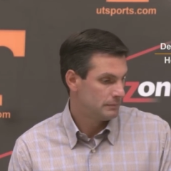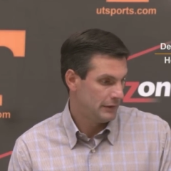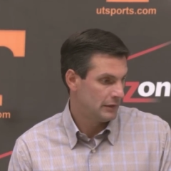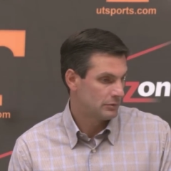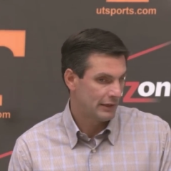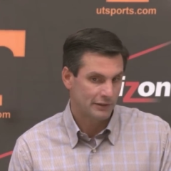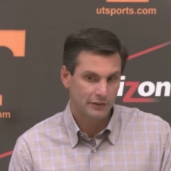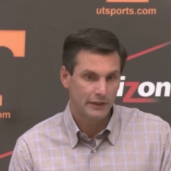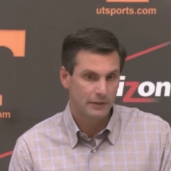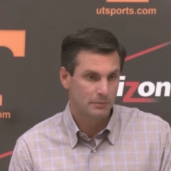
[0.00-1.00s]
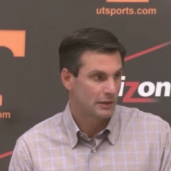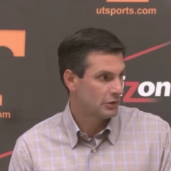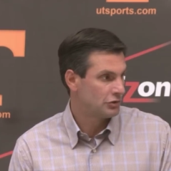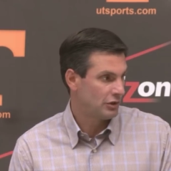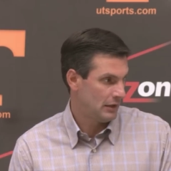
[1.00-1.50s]
you know, Texas A&M did a
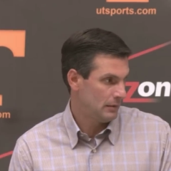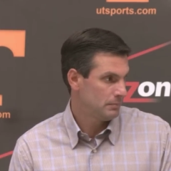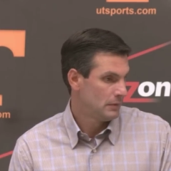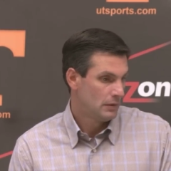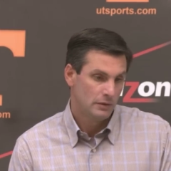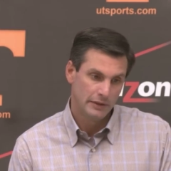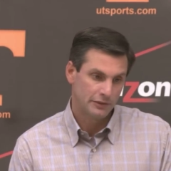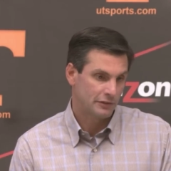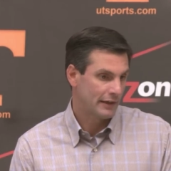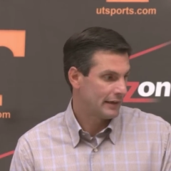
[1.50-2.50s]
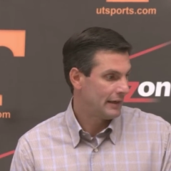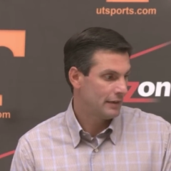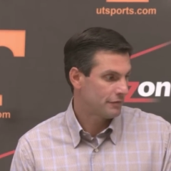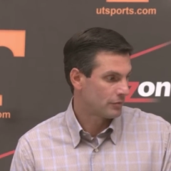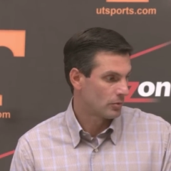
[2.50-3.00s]
good job in the second
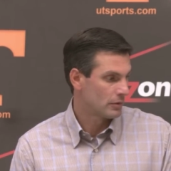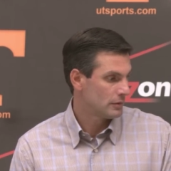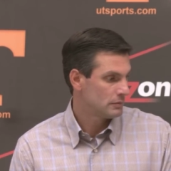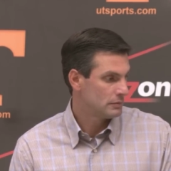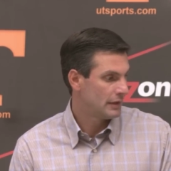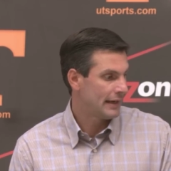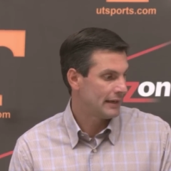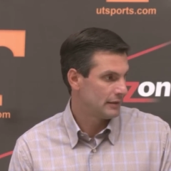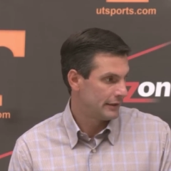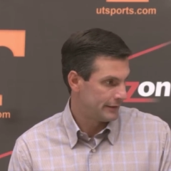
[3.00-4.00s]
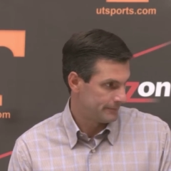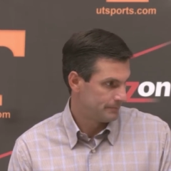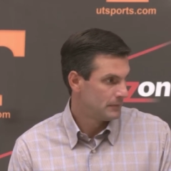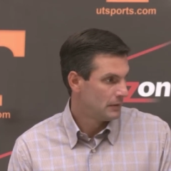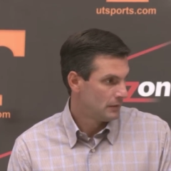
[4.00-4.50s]
half, Florida annihilated them.
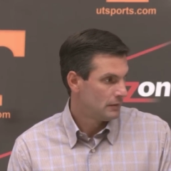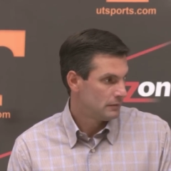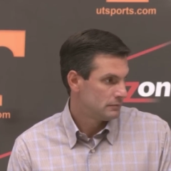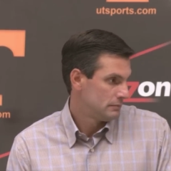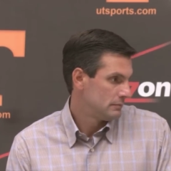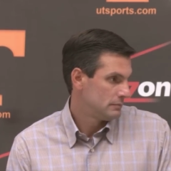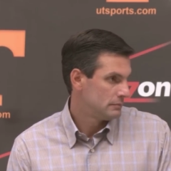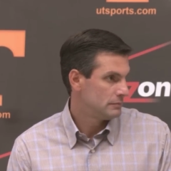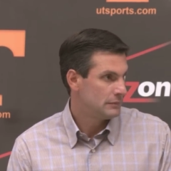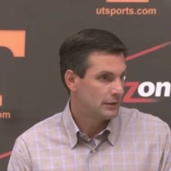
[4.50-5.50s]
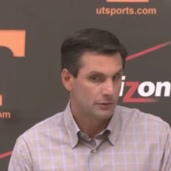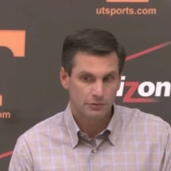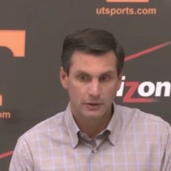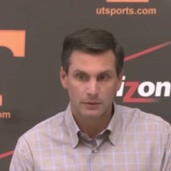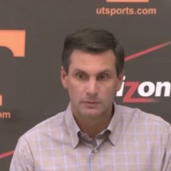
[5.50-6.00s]
You know,
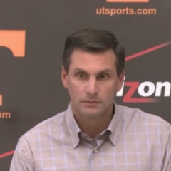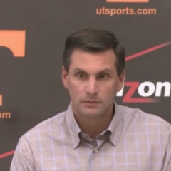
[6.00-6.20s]
so